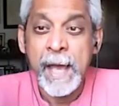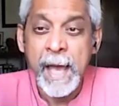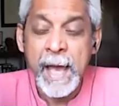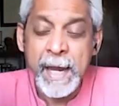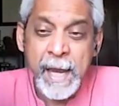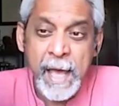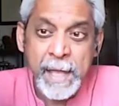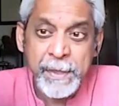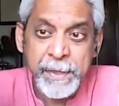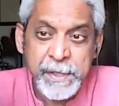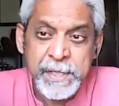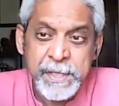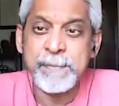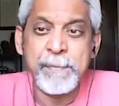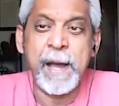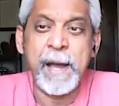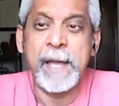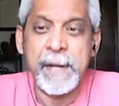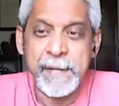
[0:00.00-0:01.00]
and this
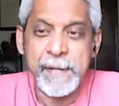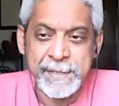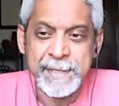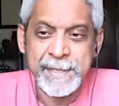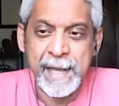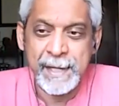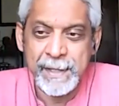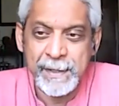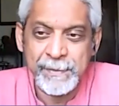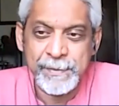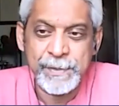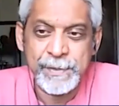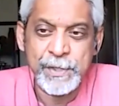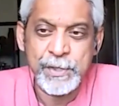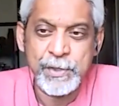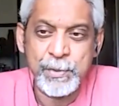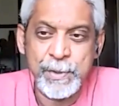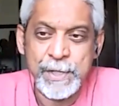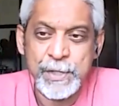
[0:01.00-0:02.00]
is my understanding of the
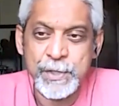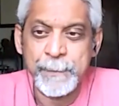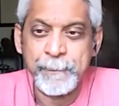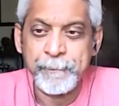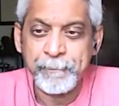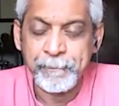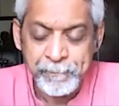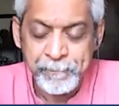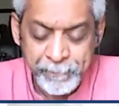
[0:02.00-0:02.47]
situation